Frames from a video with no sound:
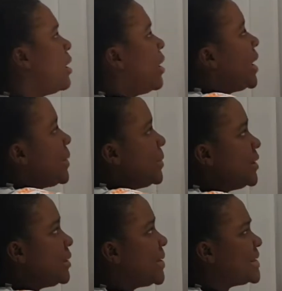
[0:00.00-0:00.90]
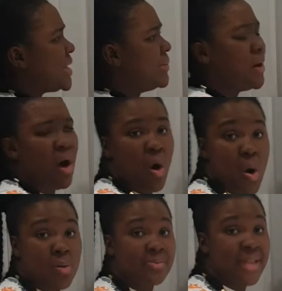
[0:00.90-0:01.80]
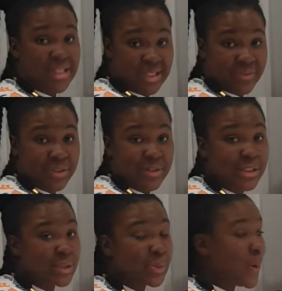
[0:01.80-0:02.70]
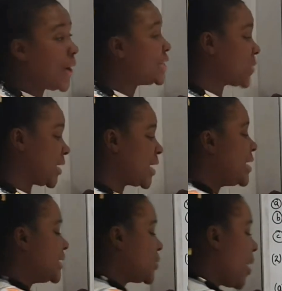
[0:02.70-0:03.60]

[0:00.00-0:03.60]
Let me look at my table. Oh, that's 7,200. So I